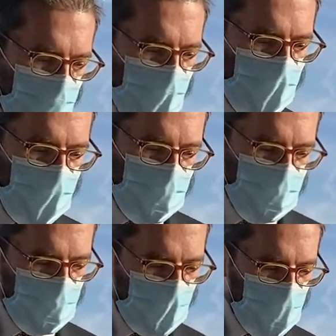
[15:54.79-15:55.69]
And
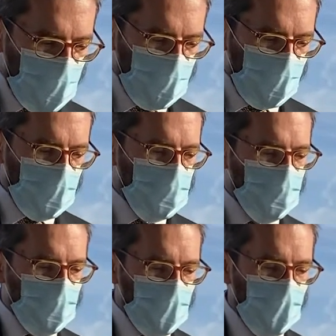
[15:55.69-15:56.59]
I think that that's
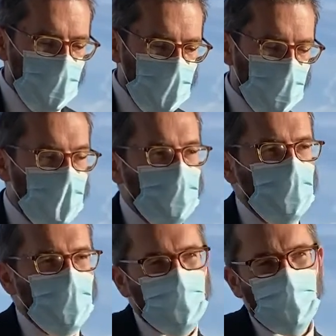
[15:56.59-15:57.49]
really what made the last few
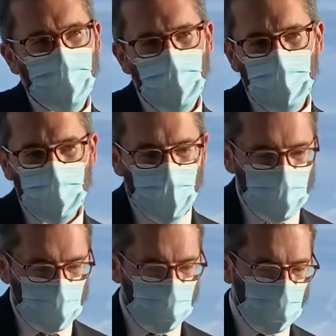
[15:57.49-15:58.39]
years of his life very
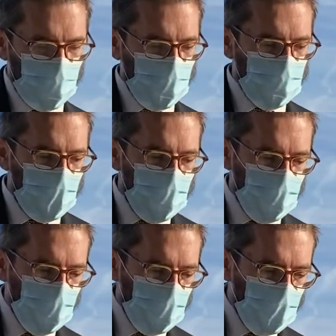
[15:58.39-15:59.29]
special, is that he didn't
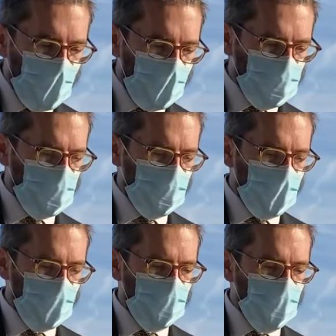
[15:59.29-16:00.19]
really ask for a lot
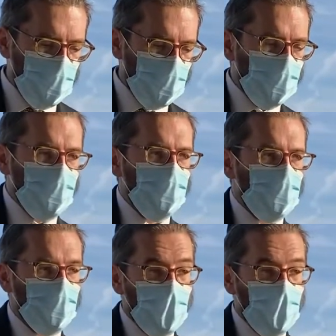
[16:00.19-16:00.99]
of people, but he